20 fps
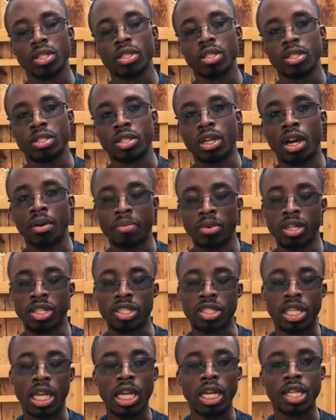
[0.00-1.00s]
sorry i'm gonna
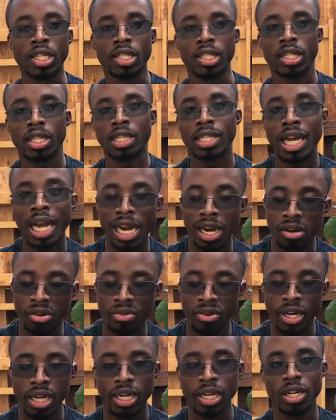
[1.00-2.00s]
say this
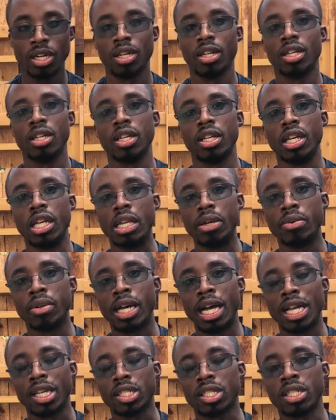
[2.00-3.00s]
diarrhea it will
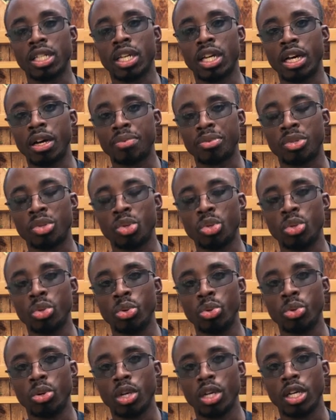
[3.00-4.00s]
actually help
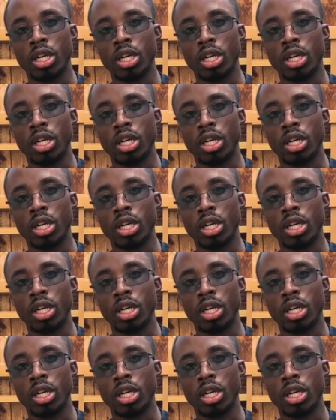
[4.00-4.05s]
to